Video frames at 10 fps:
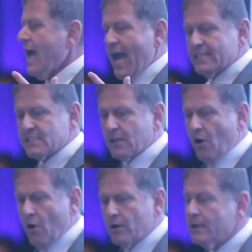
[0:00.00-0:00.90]
as
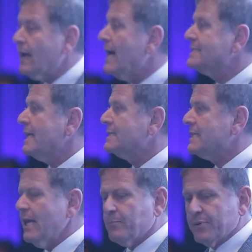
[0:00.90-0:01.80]
long as I
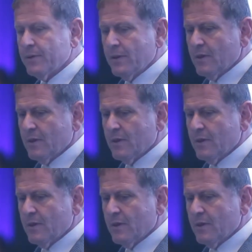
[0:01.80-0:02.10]
sleep?